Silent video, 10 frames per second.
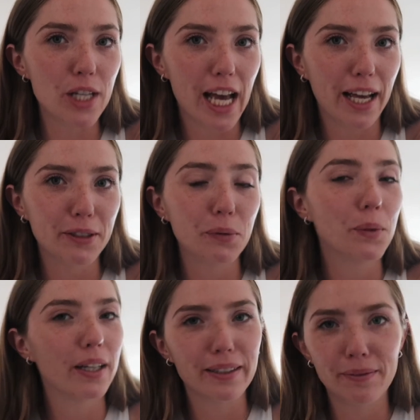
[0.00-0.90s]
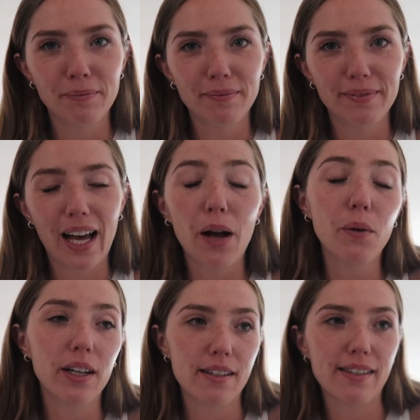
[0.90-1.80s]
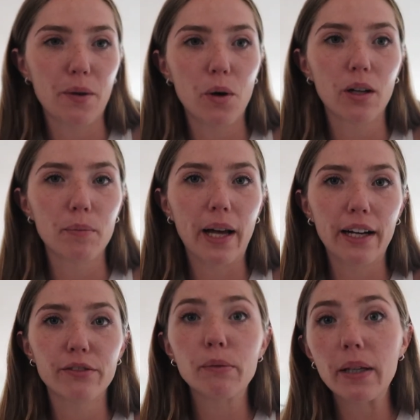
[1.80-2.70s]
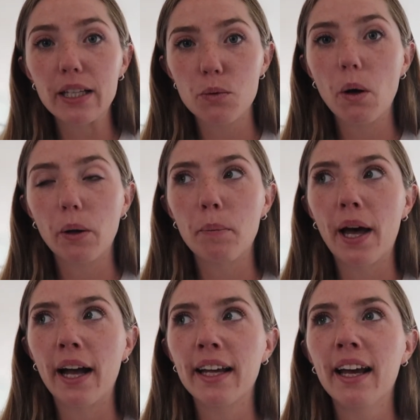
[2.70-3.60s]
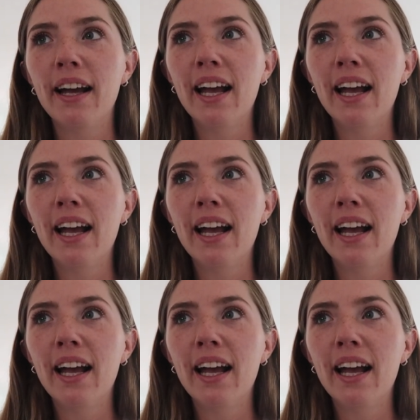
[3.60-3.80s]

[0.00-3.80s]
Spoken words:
day. Welcome. I wanted to say welcome back. For me, it's welcome back.